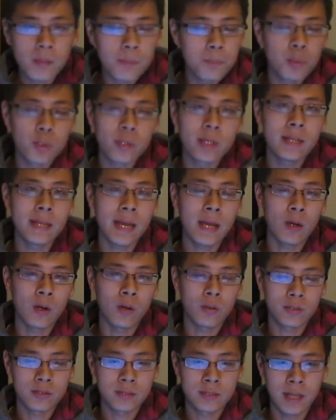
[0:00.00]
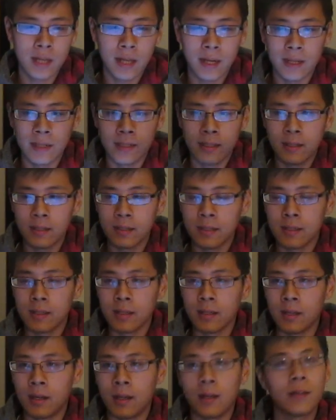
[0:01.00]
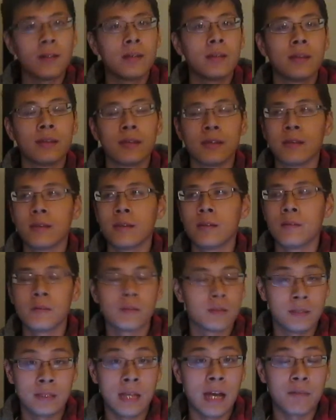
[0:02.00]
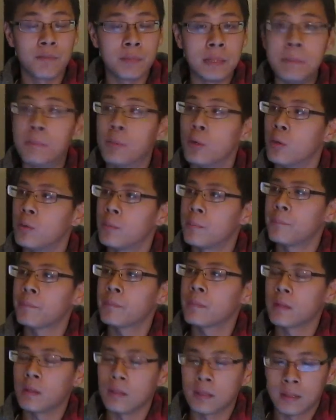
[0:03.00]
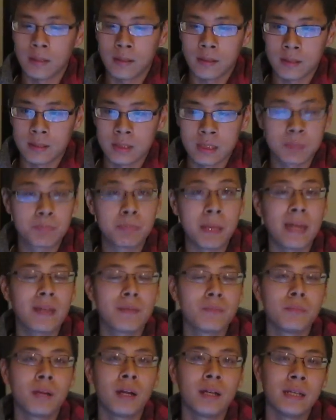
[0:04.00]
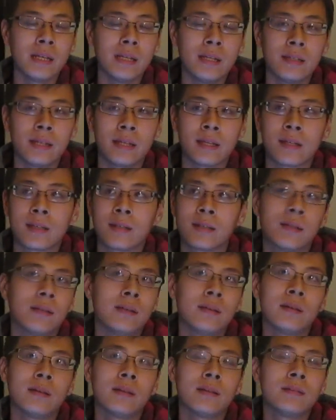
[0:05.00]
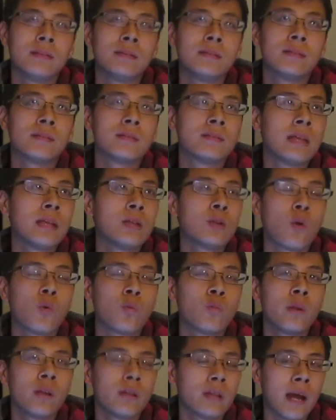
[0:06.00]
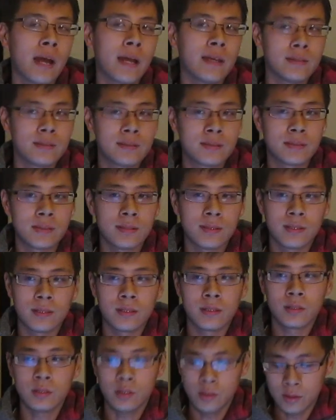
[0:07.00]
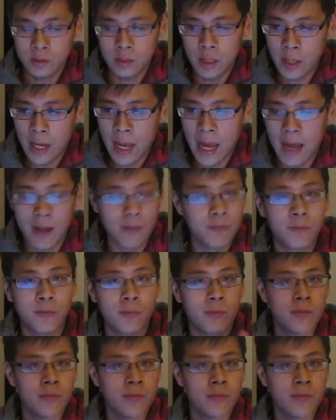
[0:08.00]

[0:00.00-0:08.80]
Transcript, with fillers: putting that all aside, uh, a lot of people spend money like they don't realize they have